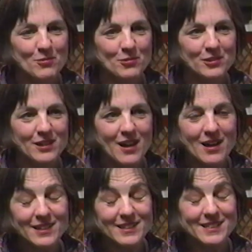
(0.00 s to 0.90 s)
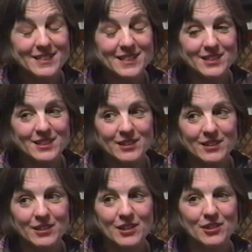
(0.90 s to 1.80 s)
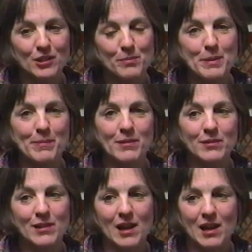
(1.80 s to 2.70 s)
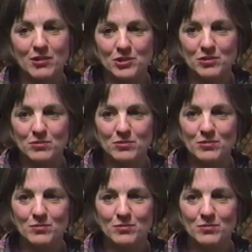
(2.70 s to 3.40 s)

We're not teaching young people how to